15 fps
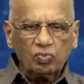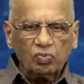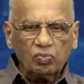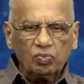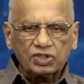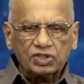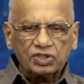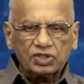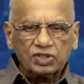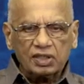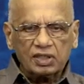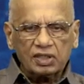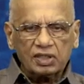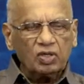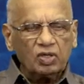in which
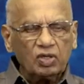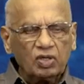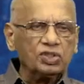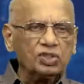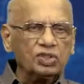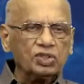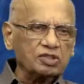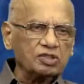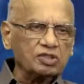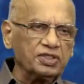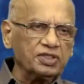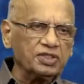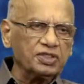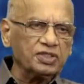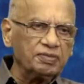a balloon is
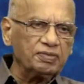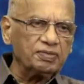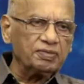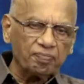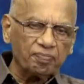suspended.